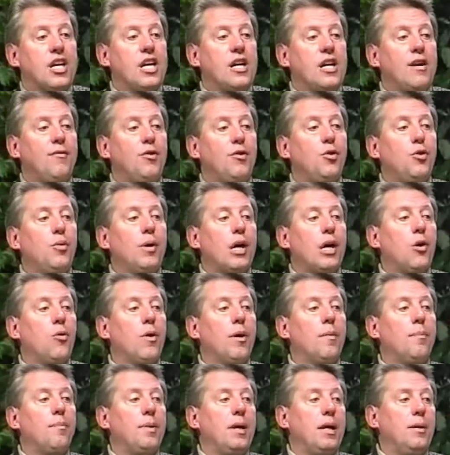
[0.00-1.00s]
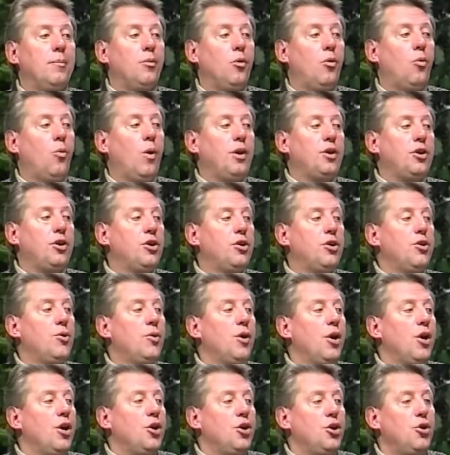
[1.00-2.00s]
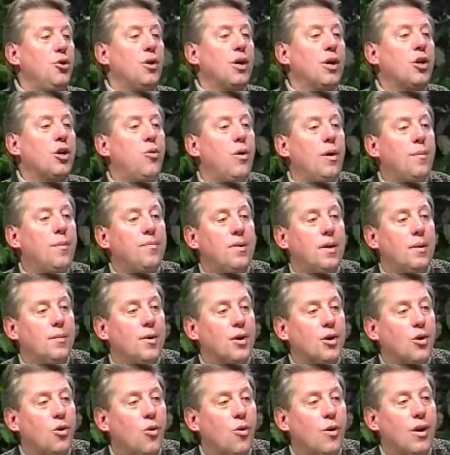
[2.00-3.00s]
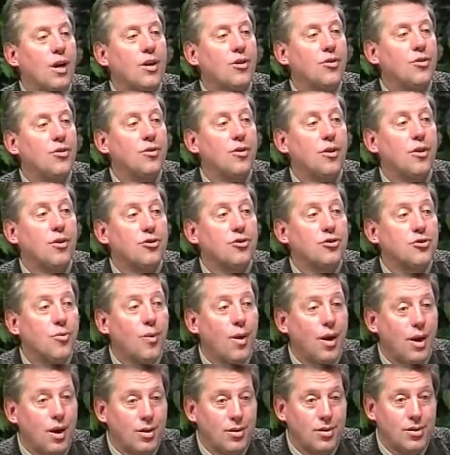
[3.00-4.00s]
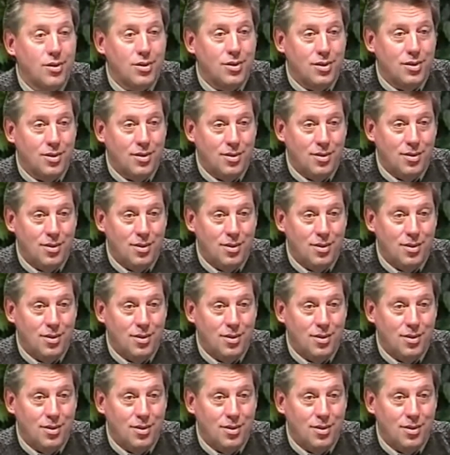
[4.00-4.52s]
if you equip people, what do? You equip them according to their strengths.